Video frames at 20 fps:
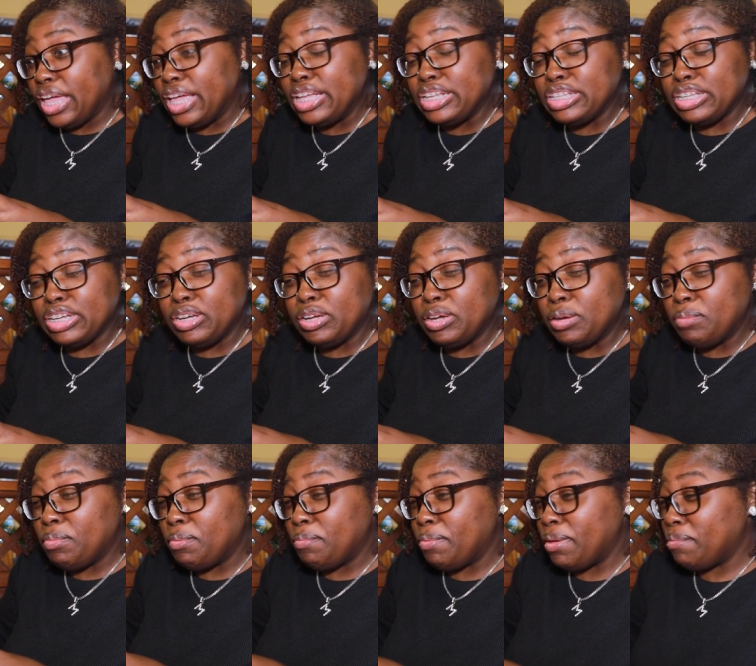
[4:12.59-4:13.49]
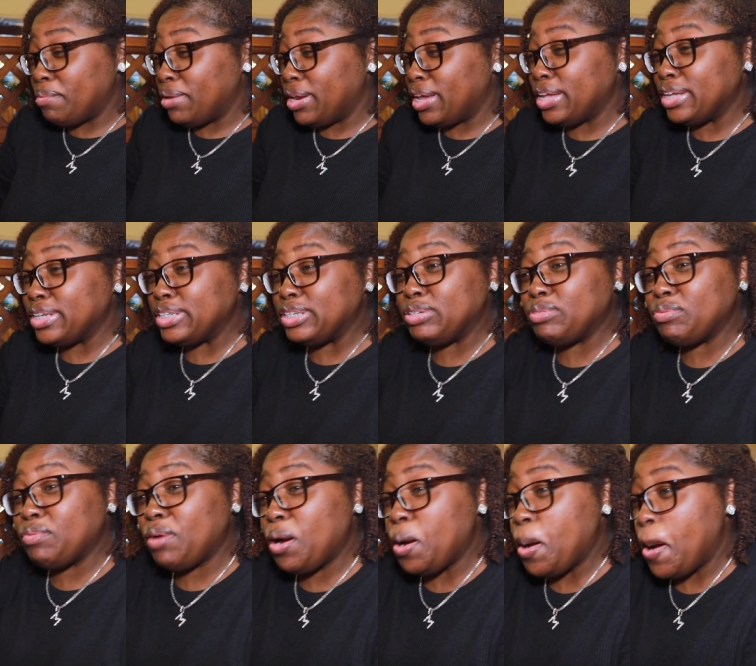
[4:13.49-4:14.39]
It's good, but baby, that is
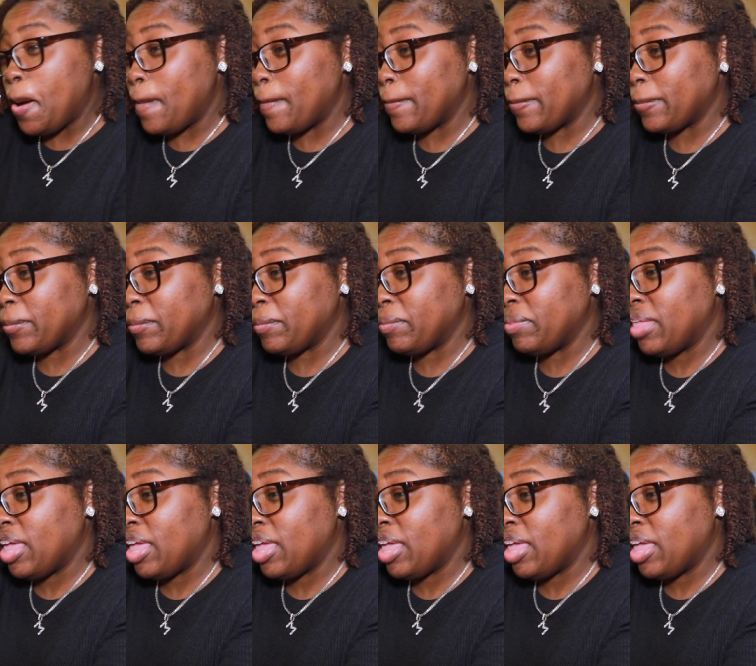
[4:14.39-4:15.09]
strong. I know. No.